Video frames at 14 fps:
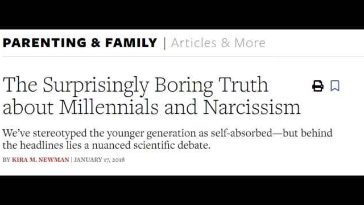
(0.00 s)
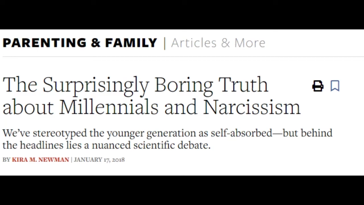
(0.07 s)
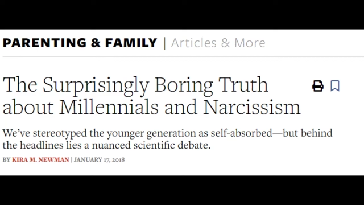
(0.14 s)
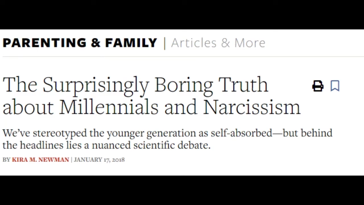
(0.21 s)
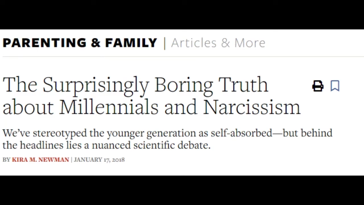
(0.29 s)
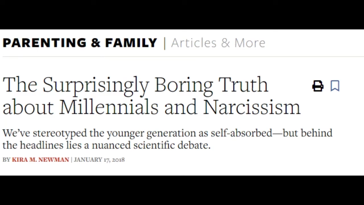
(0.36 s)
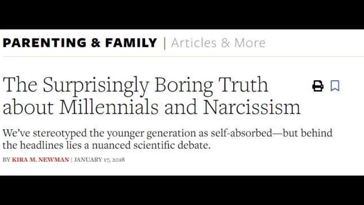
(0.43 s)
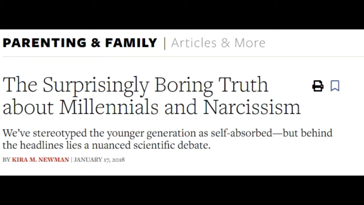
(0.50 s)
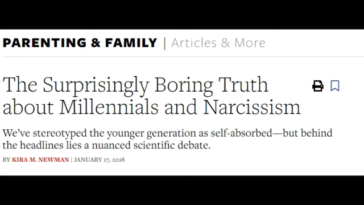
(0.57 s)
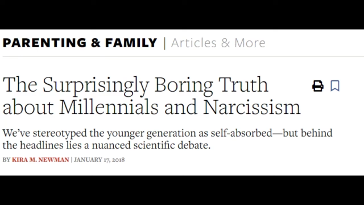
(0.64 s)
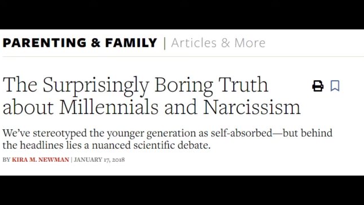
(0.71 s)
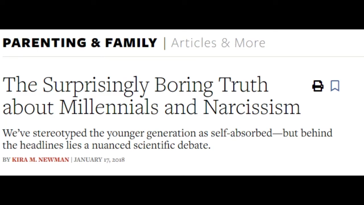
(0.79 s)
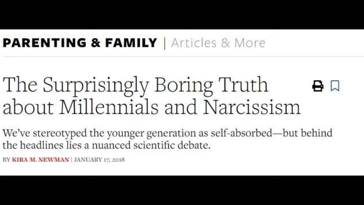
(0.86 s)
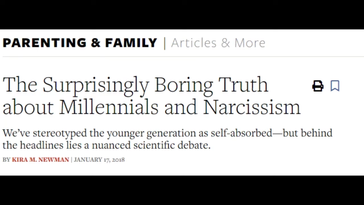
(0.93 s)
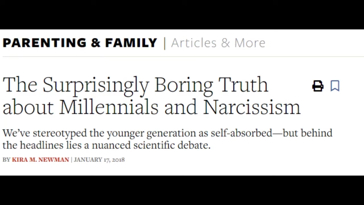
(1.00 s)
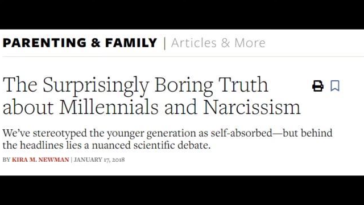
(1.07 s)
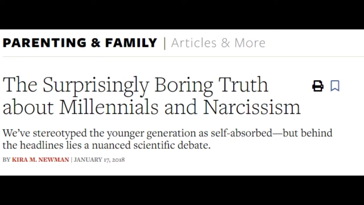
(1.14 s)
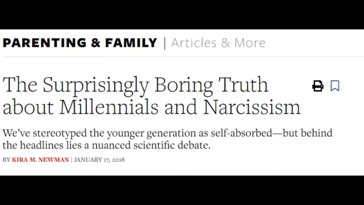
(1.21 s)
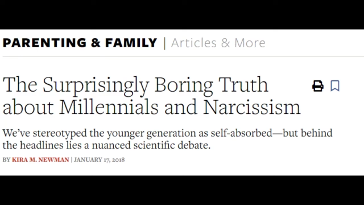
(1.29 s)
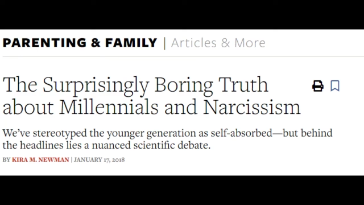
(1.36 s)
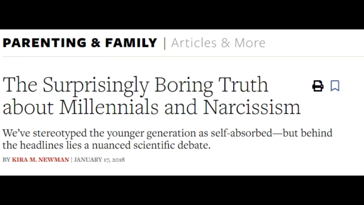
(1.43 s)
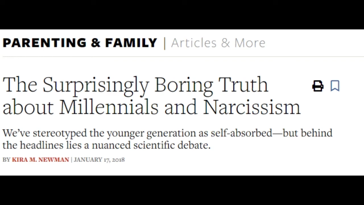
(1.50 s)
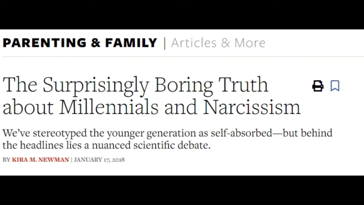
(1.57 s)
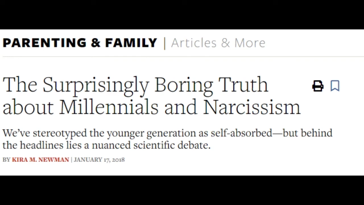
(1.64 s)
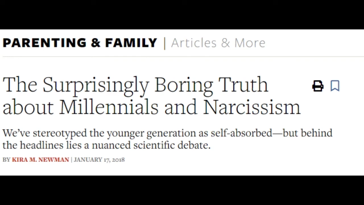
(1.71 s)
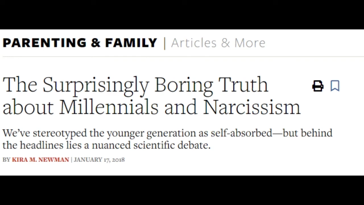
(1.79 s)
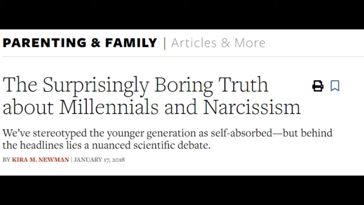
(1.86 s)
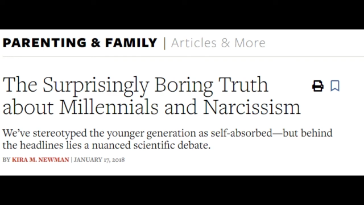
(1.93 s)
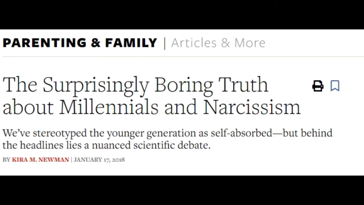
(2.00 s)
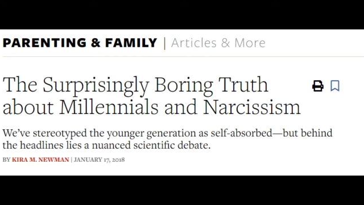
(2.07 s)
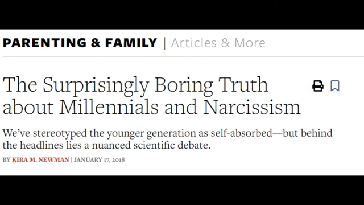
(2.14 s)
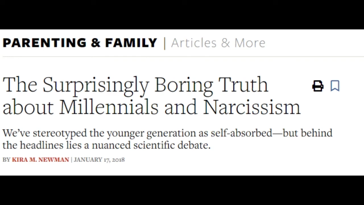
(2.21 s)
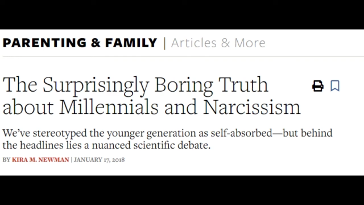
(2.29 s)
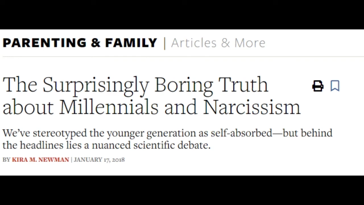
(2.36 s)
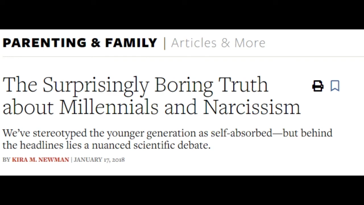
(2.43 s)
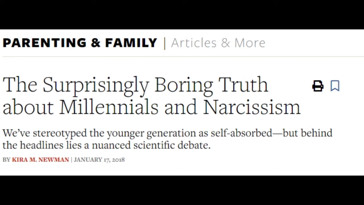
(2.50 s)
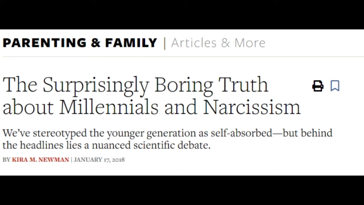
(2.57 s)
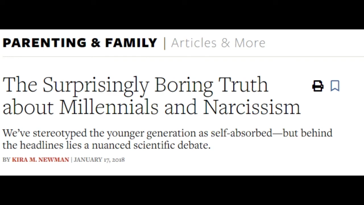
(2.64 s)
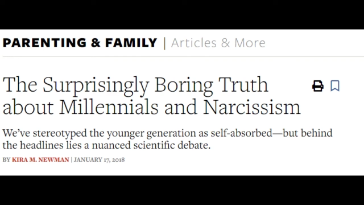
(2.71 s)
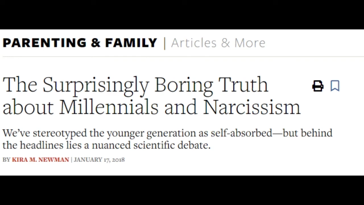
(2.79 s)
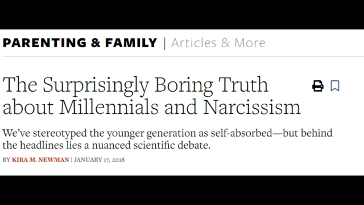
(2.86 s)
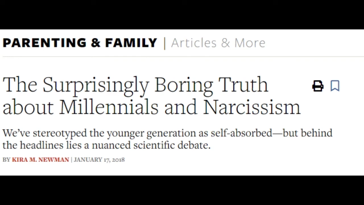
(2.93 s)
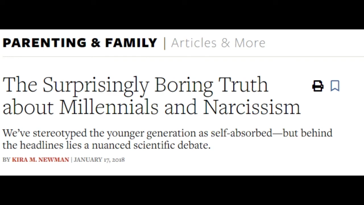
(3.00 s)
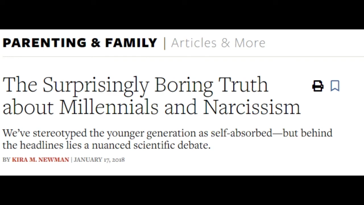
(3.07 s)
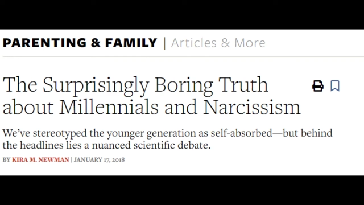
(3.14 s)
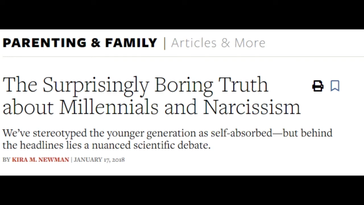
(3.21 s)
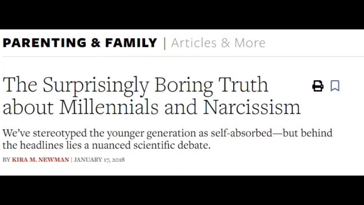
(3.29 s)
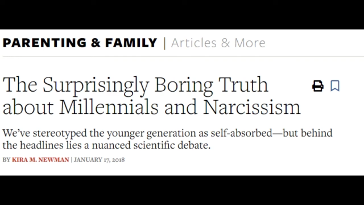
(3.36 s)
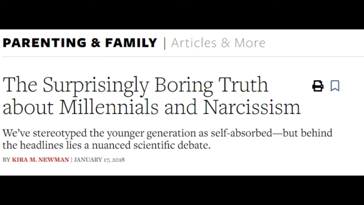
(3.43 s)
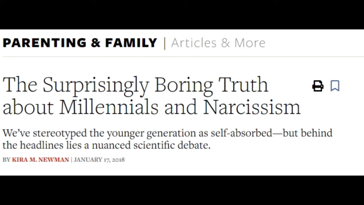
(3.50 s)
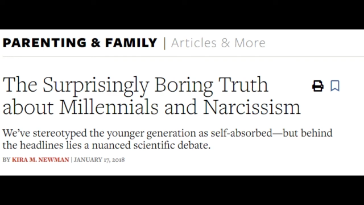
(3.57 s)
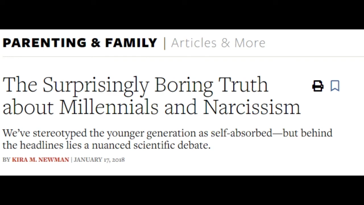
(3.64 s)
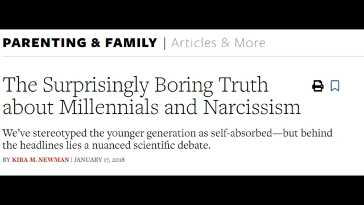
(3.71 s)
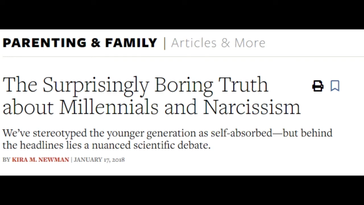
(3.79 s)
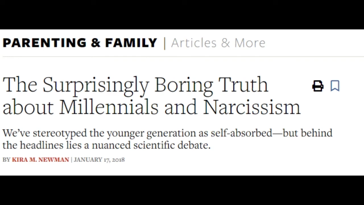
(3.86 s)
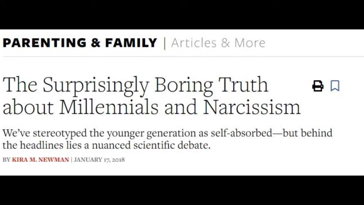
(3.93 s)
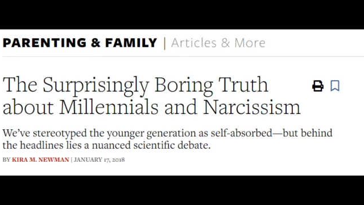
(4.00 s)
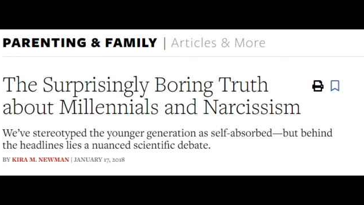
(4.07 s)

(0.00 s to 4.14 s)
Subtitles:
No face is visible, so there are no lips to read.